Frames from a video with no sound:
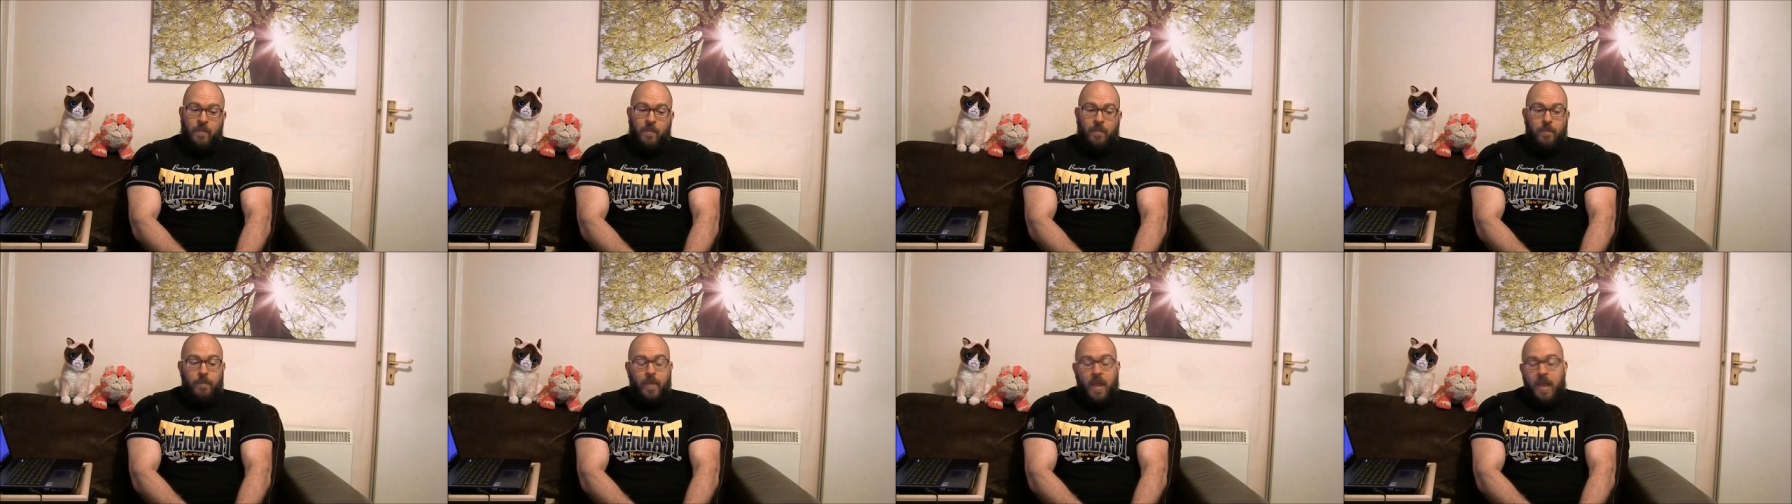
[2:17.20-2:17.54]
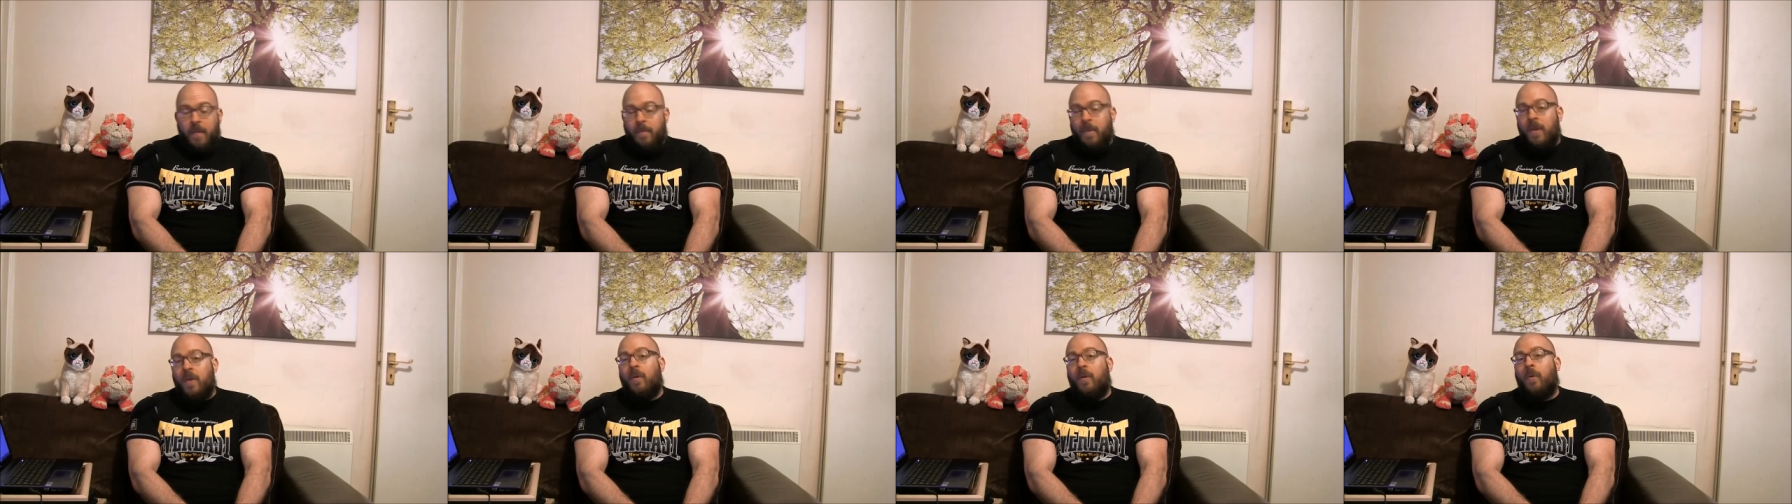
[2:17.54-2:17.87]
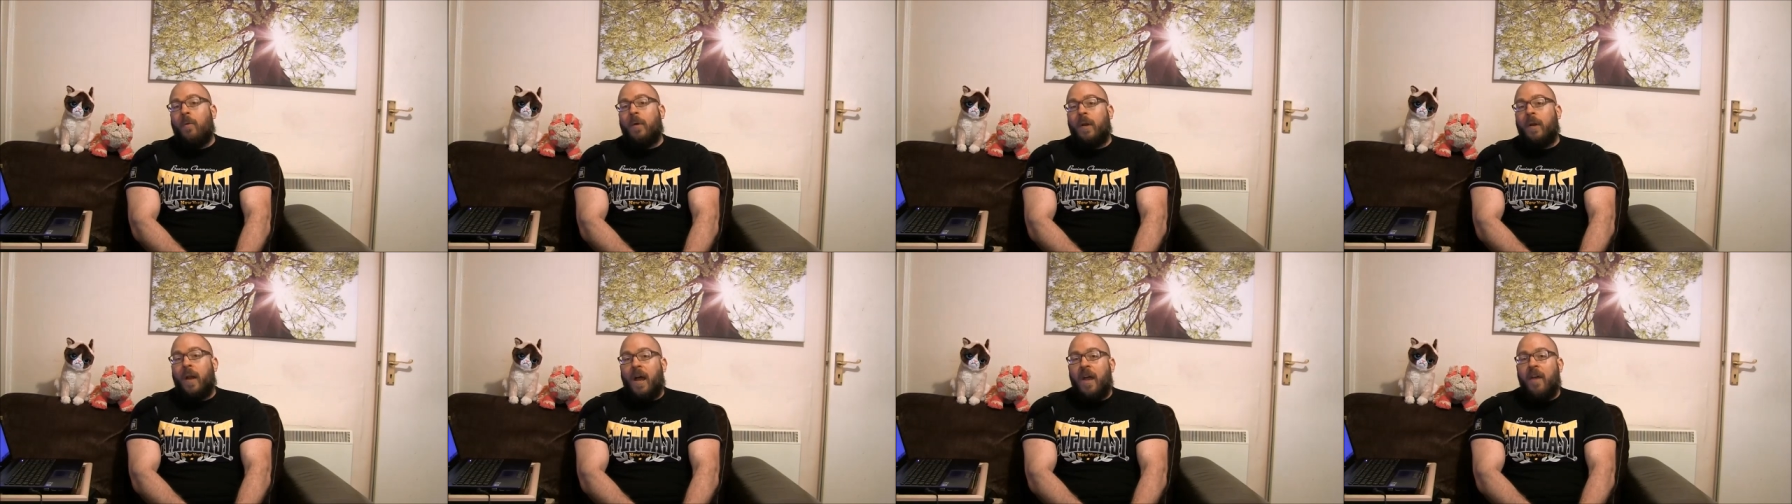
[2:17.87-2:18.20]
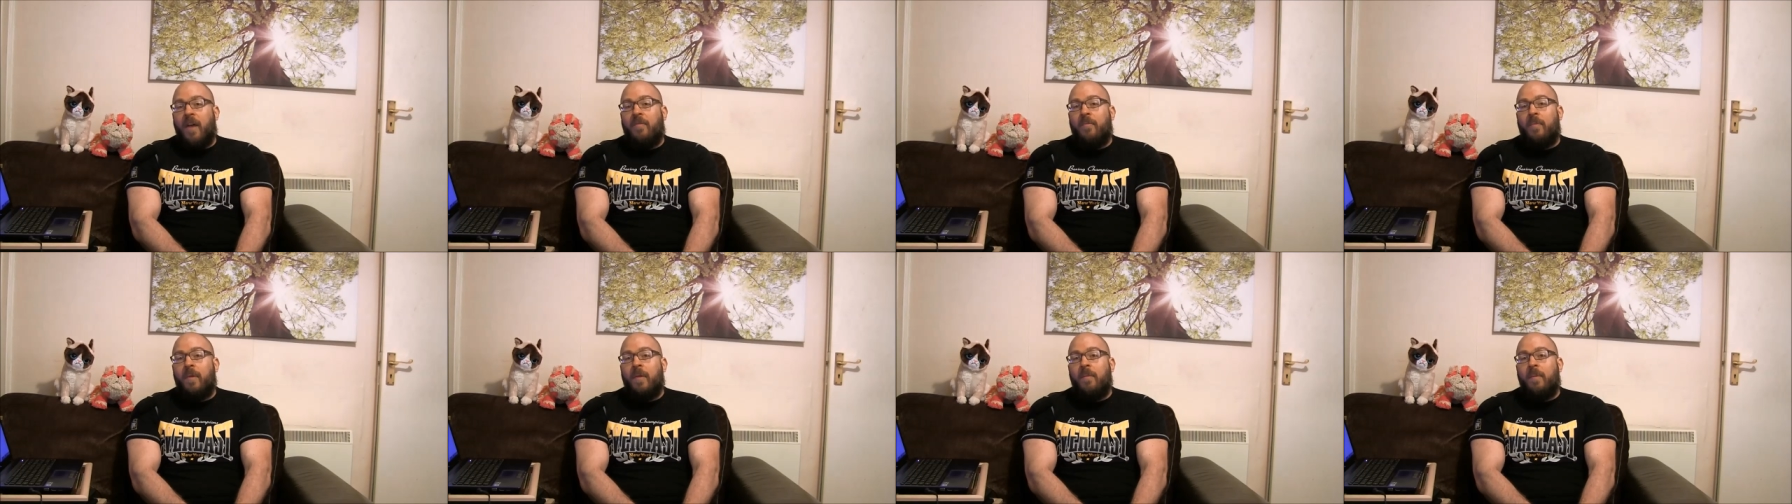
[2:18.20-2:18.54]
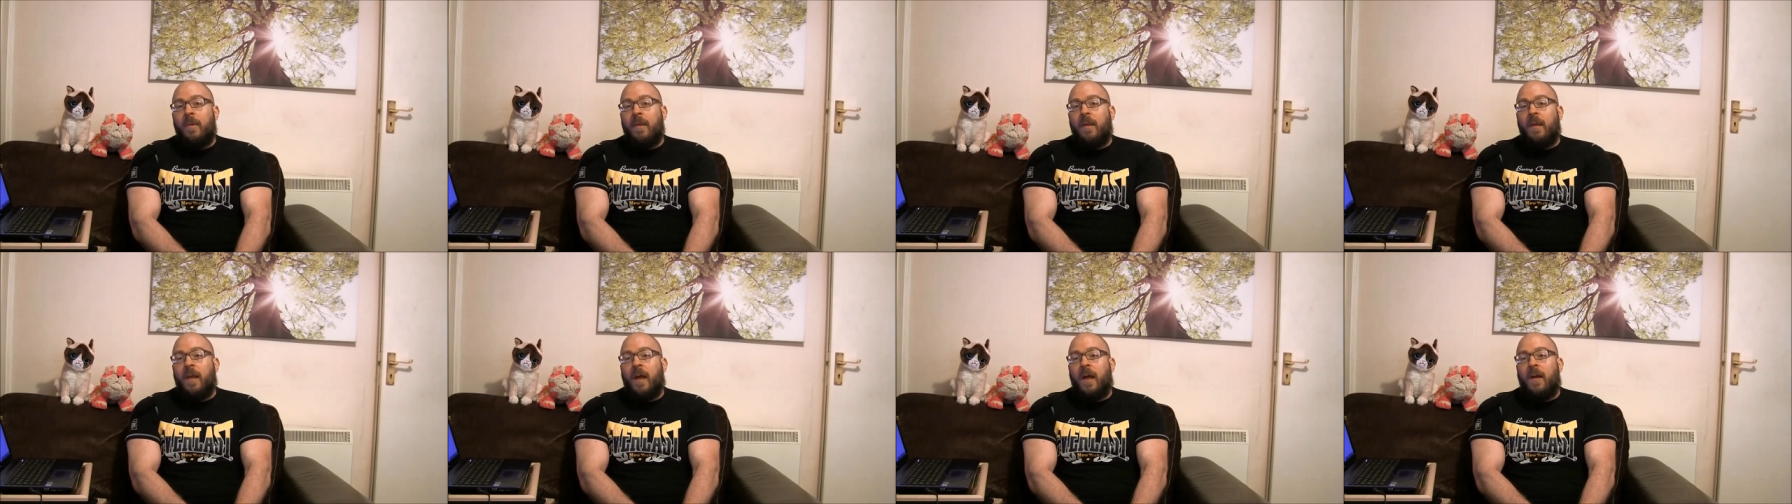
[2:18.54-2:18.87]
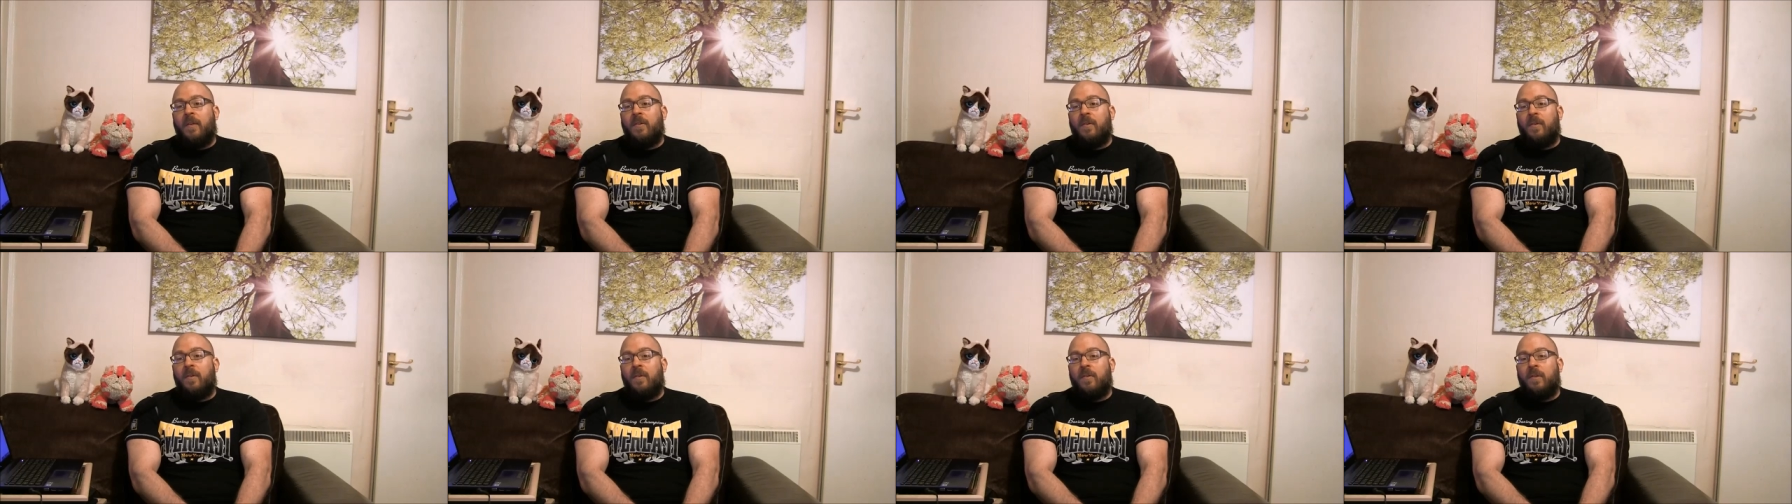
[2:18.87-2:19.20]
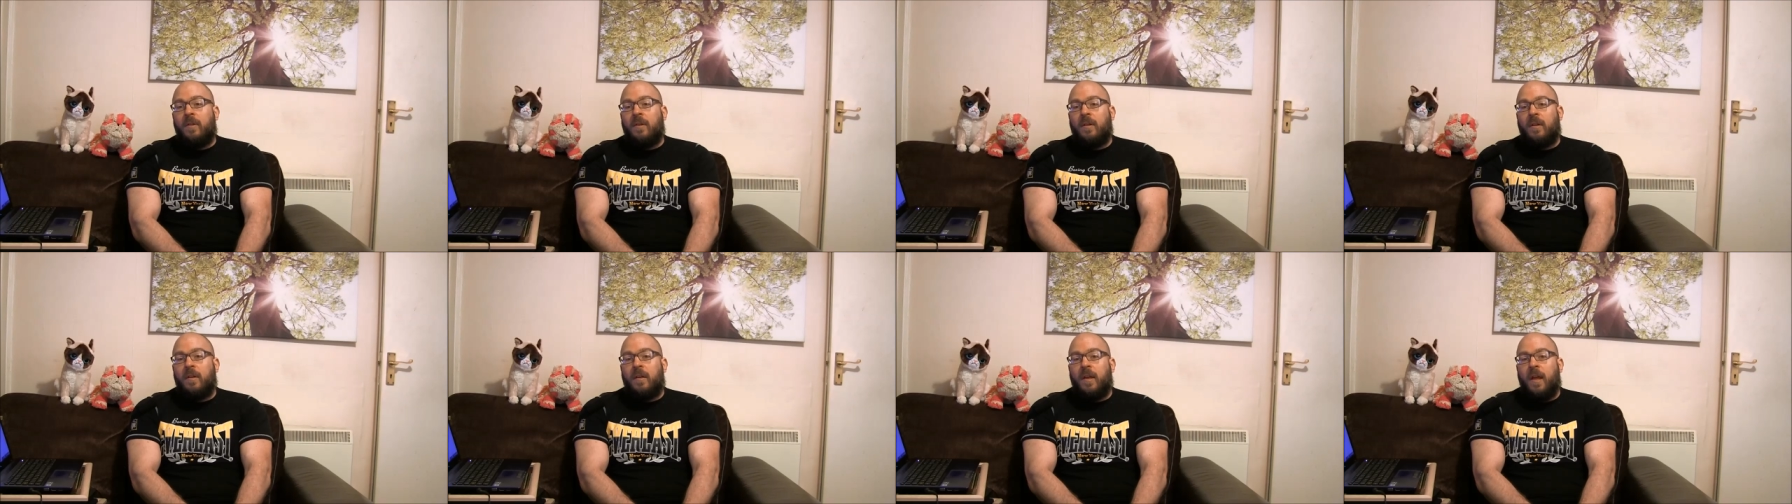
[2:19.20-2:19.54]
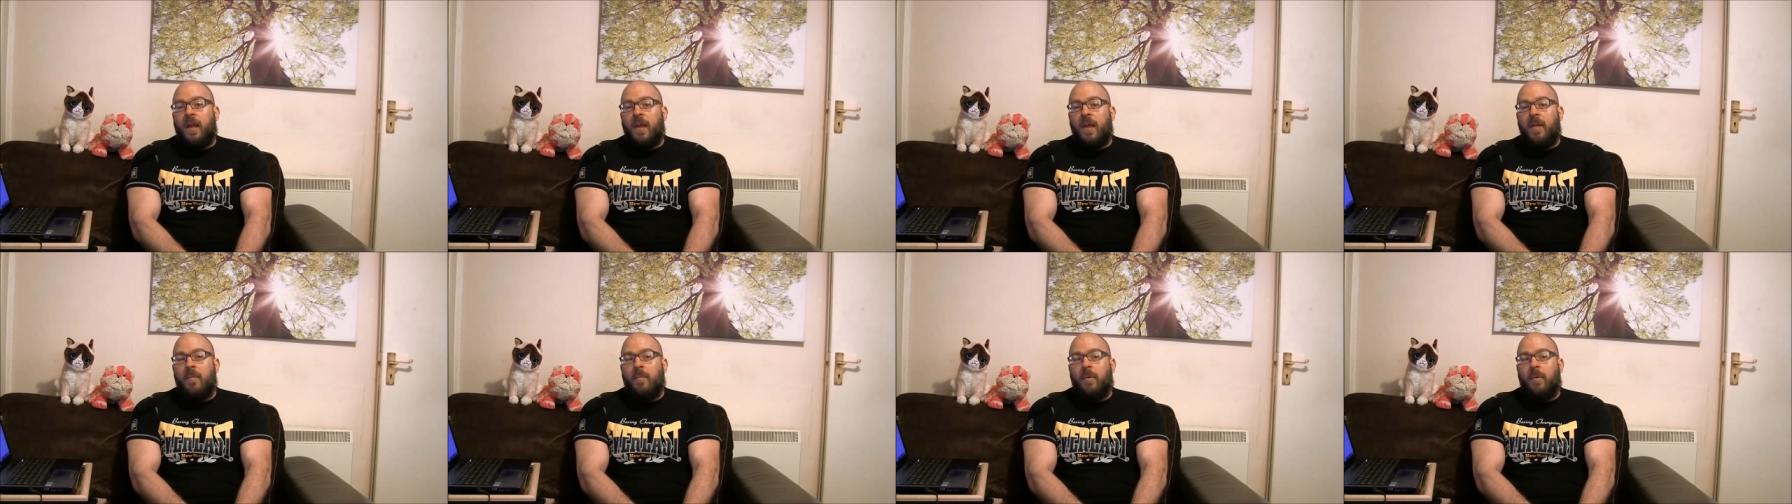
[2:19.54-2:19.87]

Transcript: Maybe on what IFBB guys are using today,